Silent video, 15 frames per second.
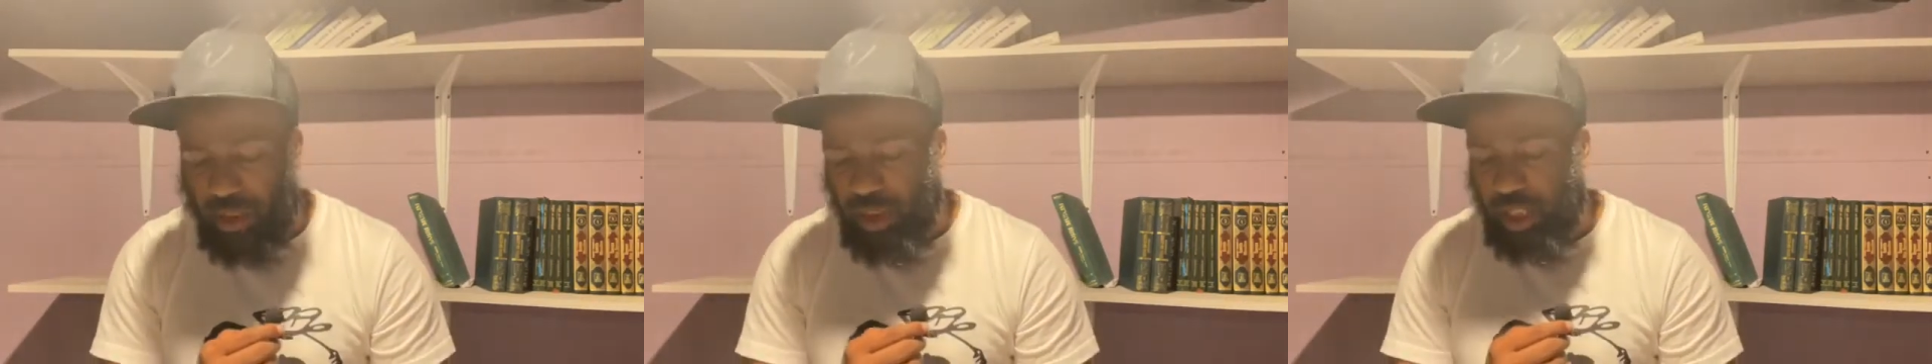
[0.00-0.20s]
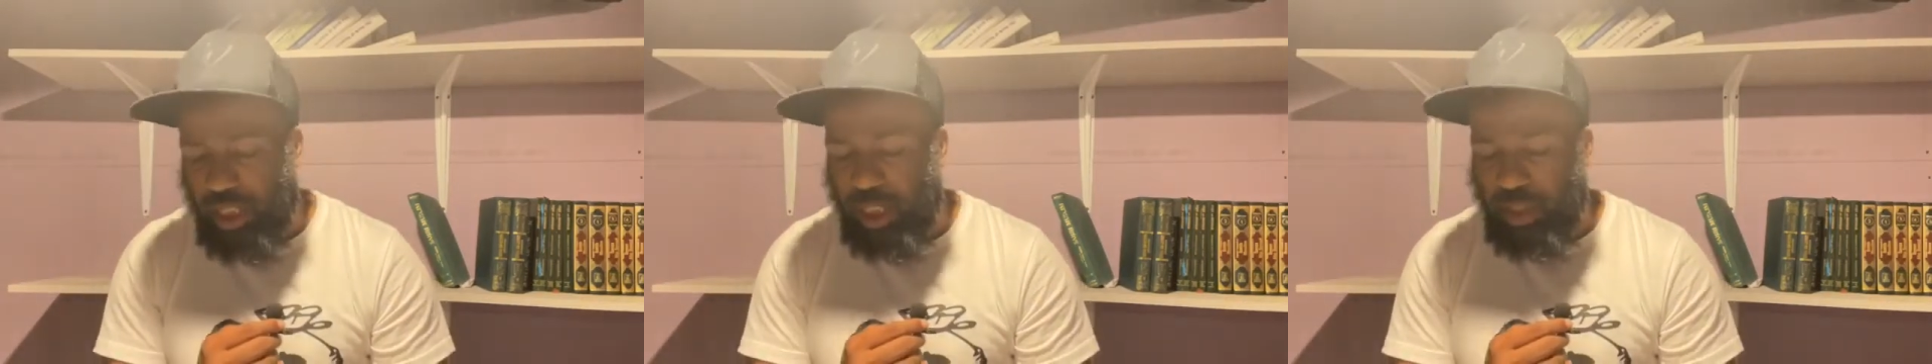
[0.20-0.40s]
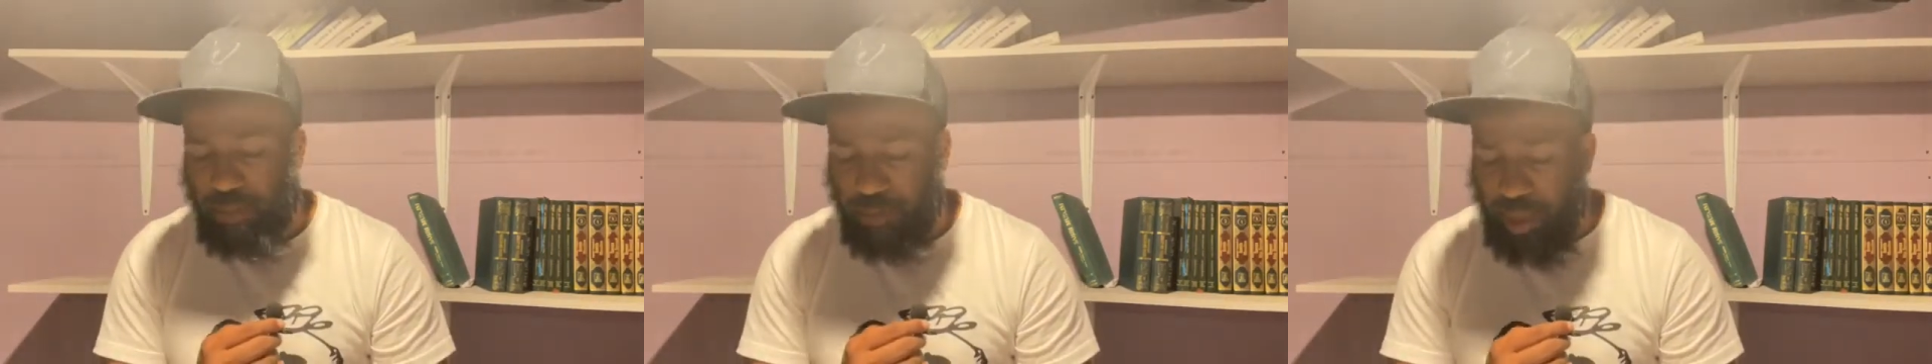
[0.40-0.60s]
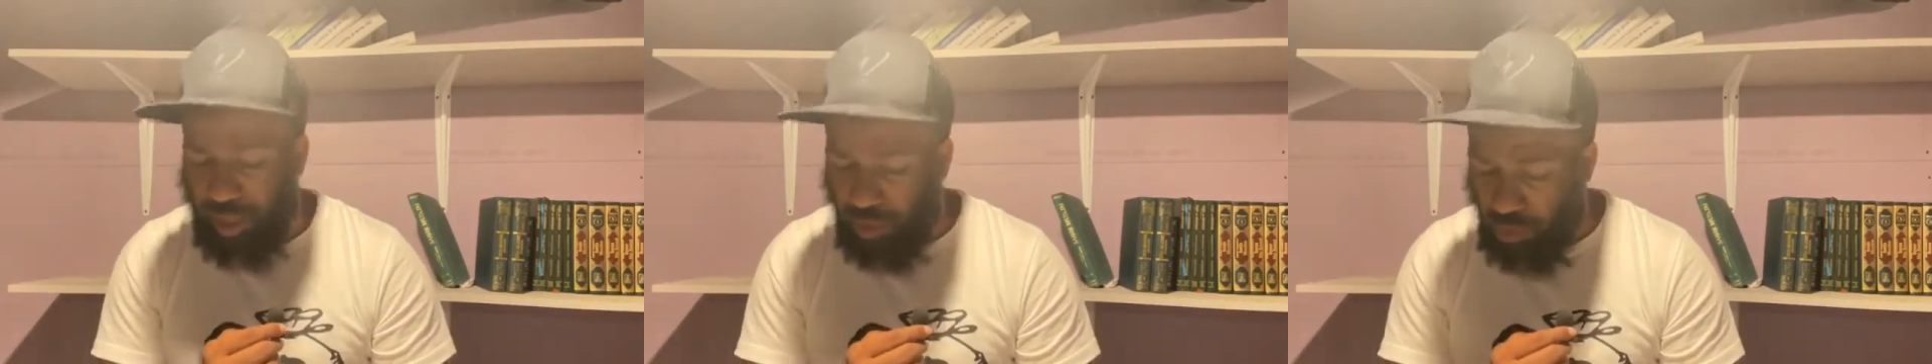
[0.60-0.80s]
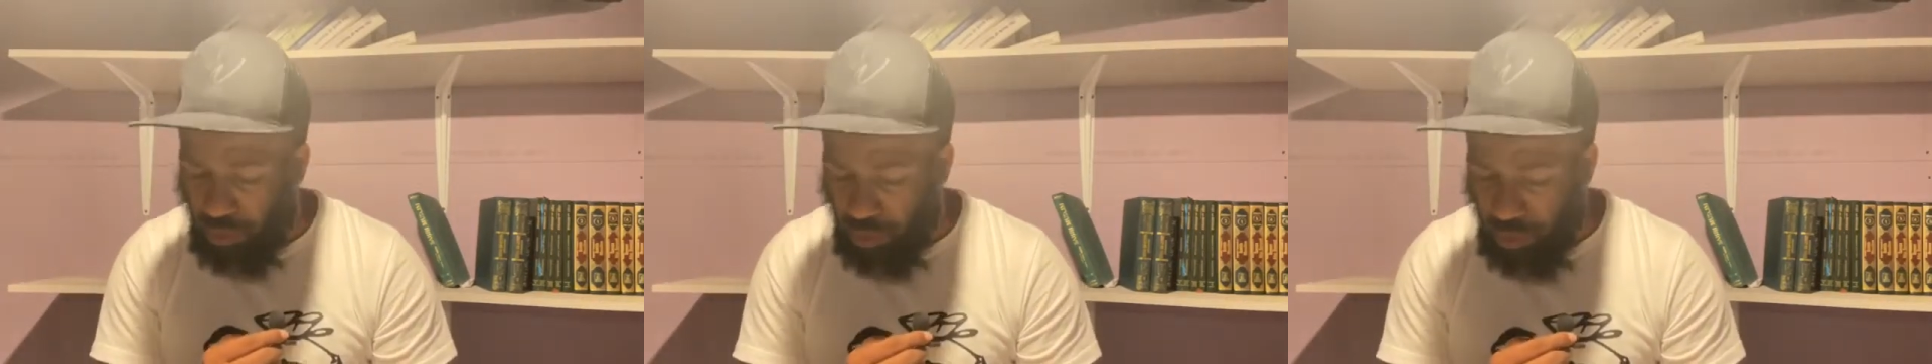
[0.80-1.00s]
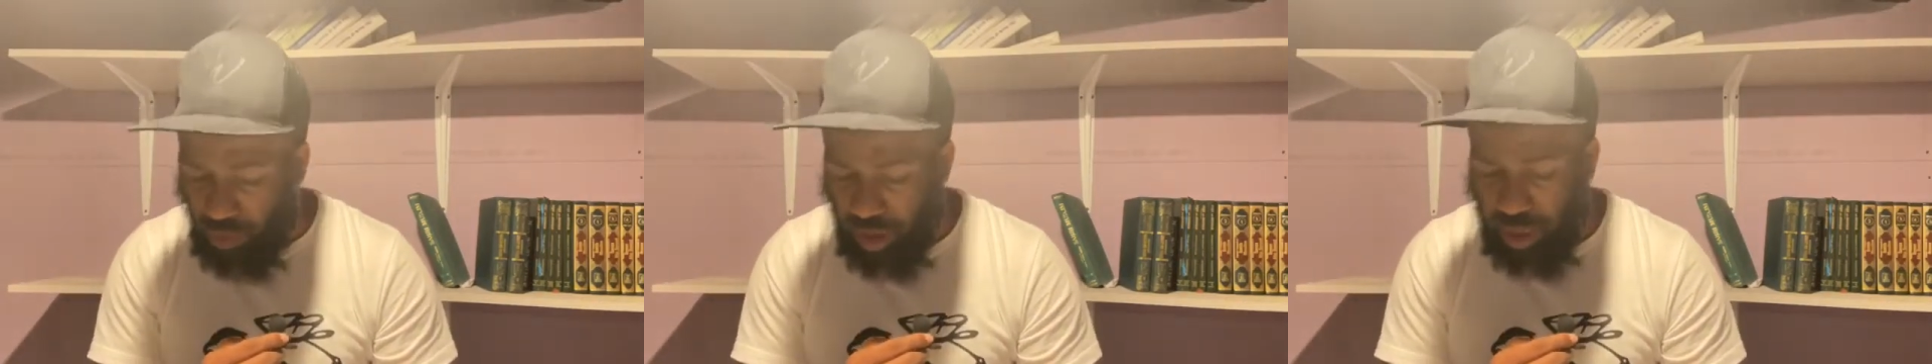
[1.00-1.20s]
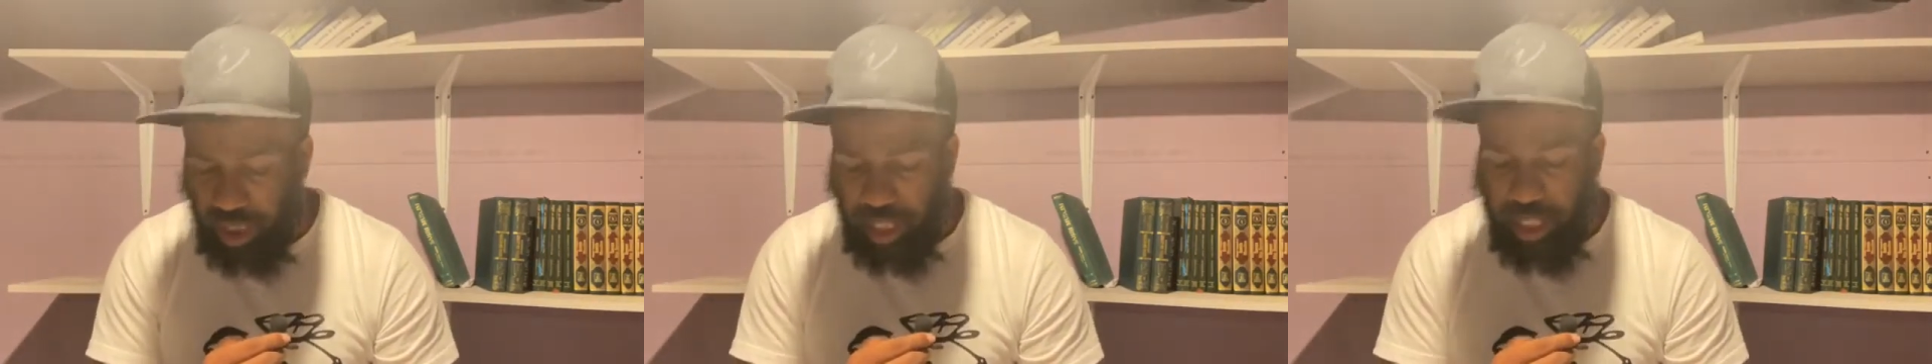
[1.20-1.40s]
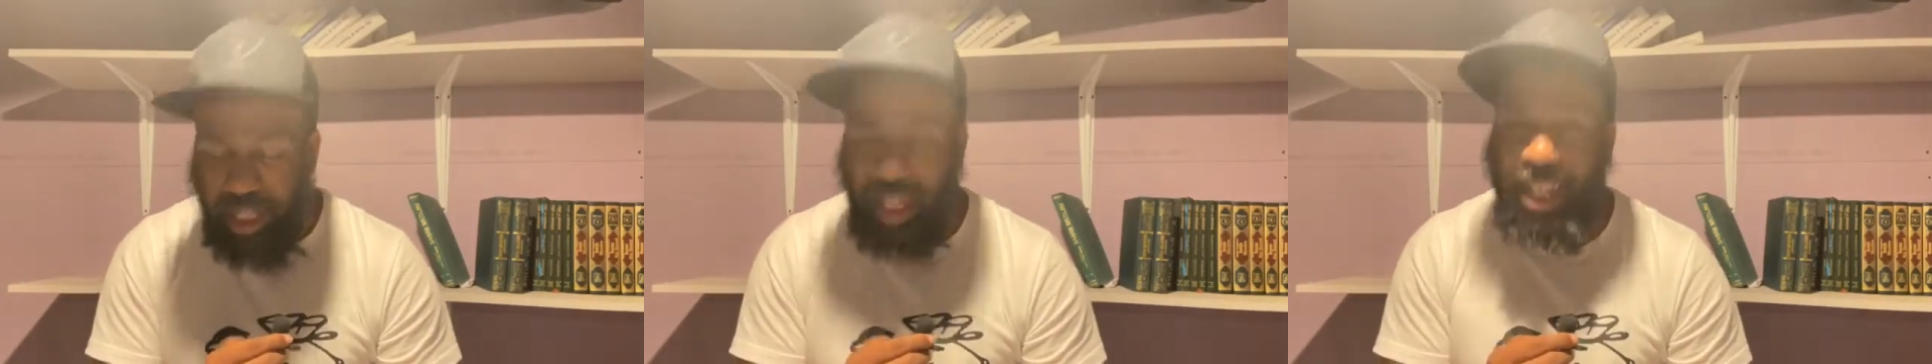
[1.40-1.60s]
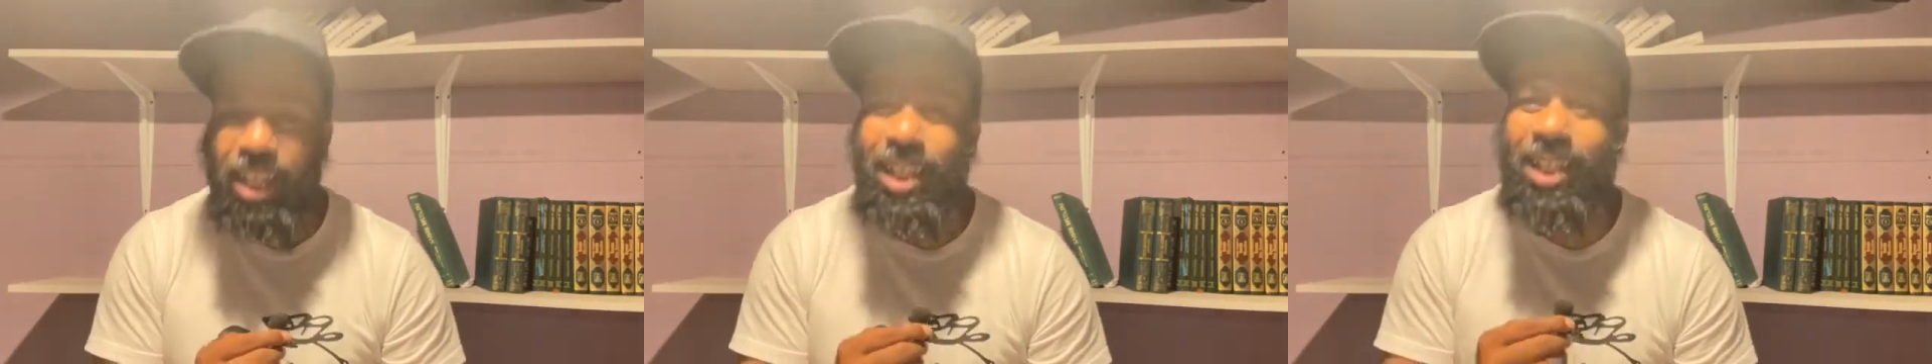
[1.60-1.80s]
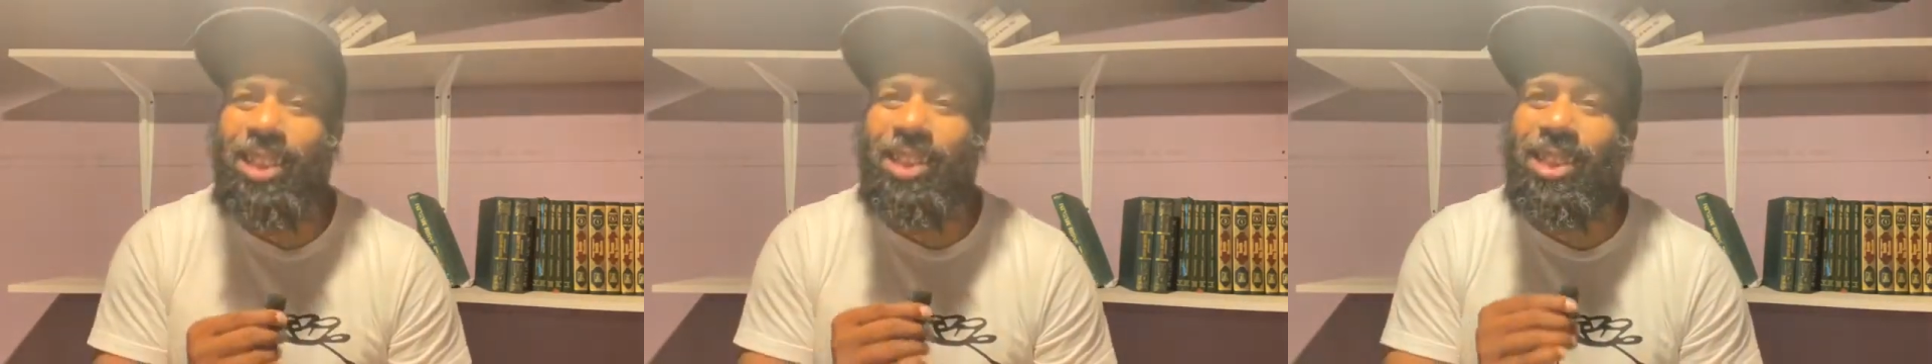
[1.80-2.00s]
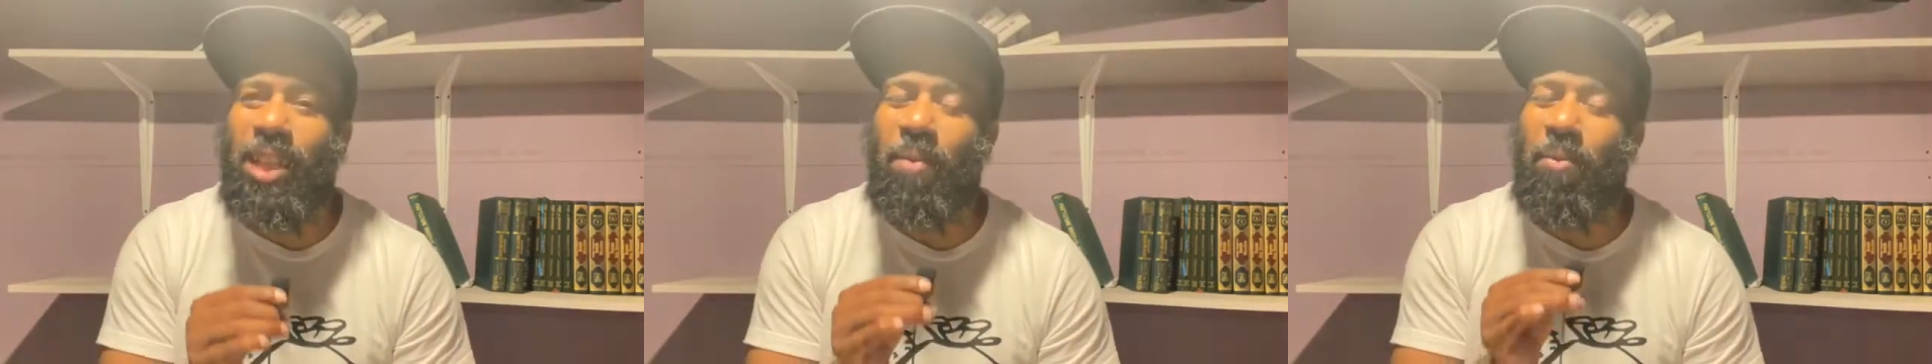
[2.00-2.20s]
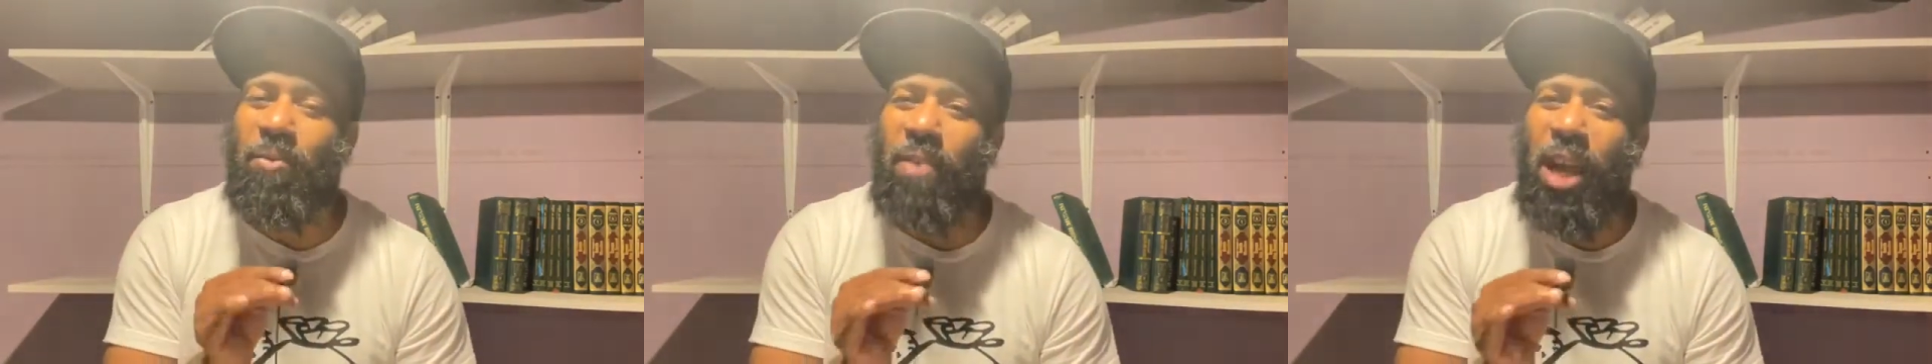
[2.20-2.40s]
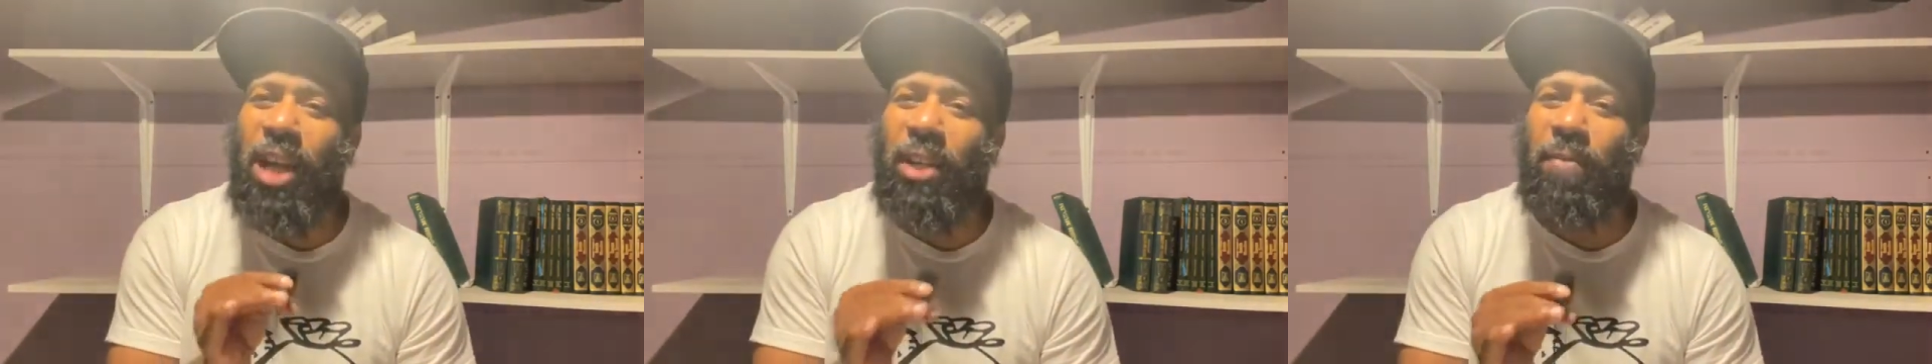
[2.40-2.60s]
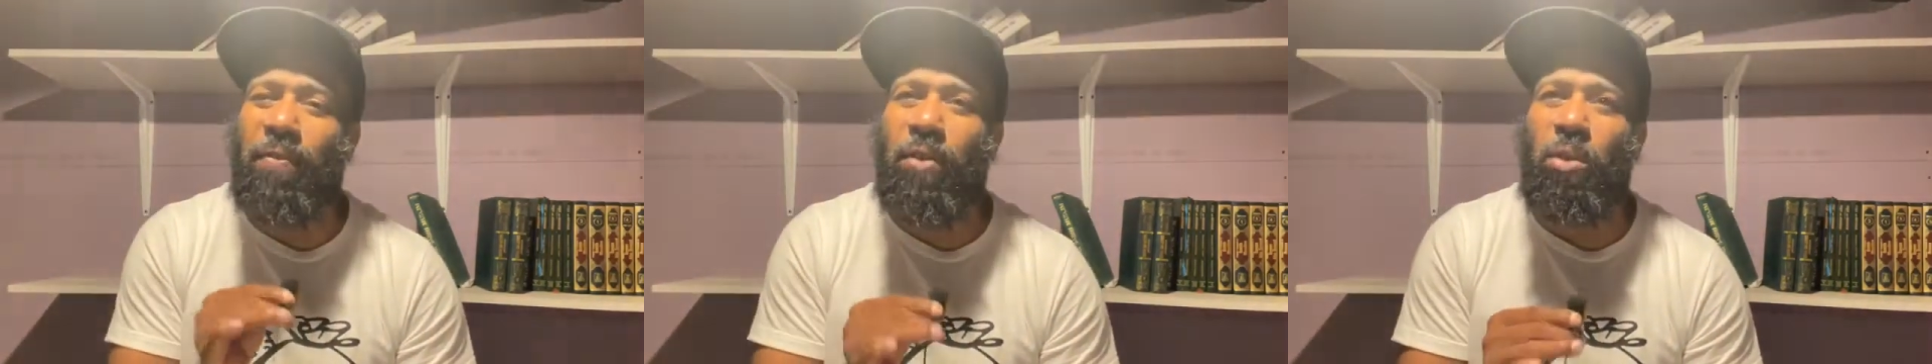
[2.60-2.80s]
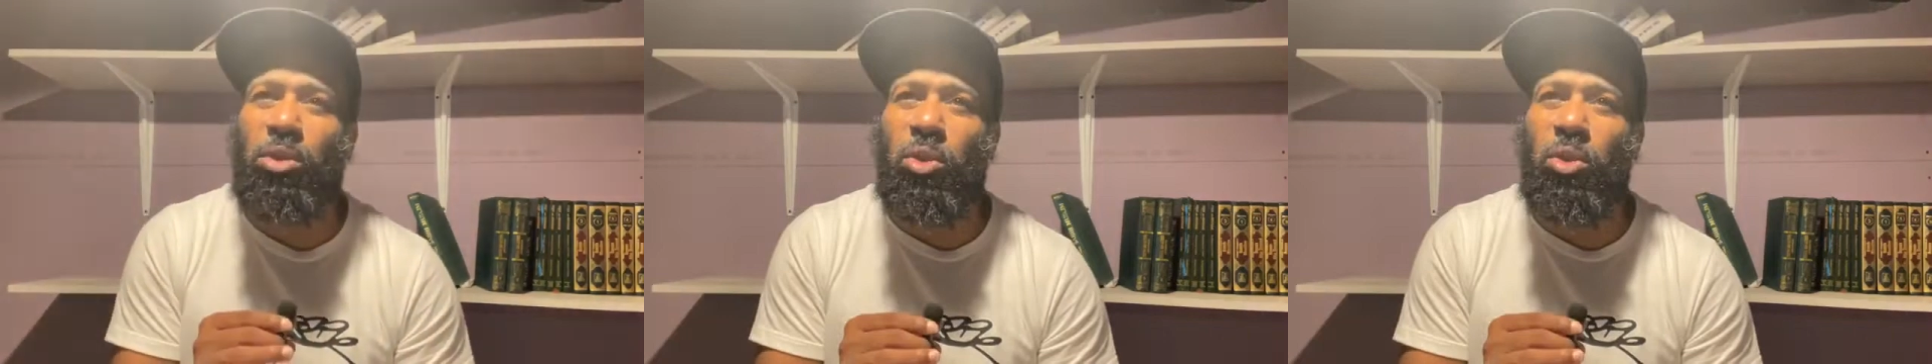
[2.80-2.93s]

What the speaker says: qalilan minhu, except rarely few.